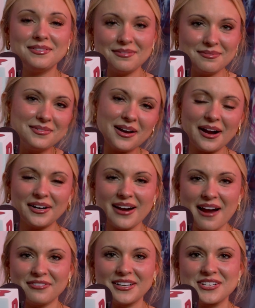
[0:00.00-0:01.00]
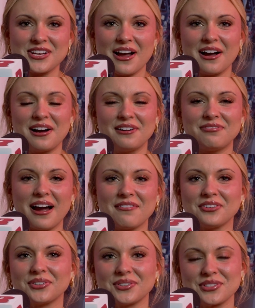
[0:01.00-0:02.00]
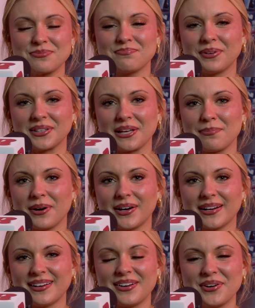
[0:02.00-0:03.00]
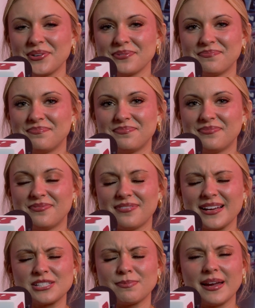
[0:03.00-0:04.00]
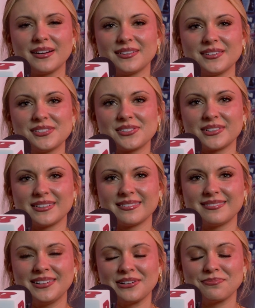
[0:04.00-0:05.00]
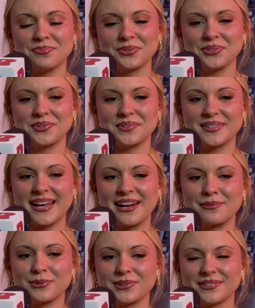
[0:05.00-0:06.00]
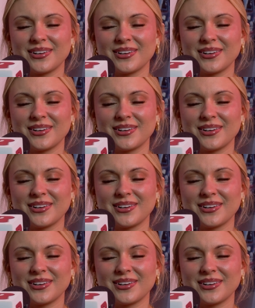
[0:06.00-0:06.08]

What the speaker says: Not your average 5-year-old's birthday party. No face painters or, balloon animal